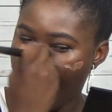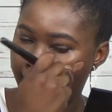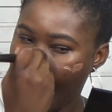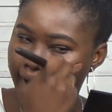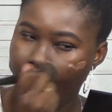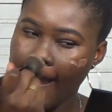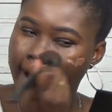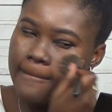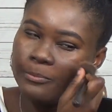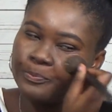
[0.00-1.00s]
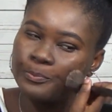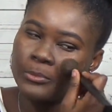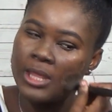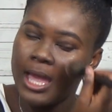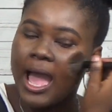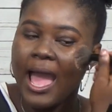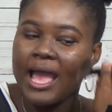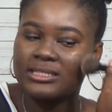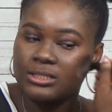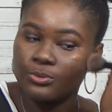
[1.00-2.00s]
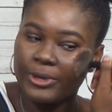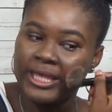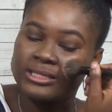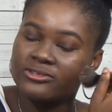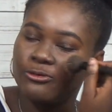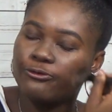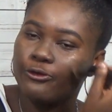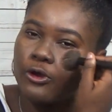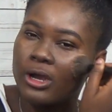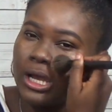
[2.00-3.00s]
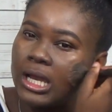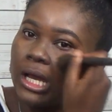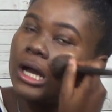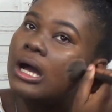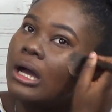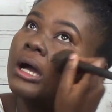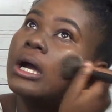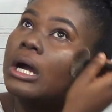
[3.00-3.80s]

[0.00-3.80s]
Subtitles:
I had to wait for a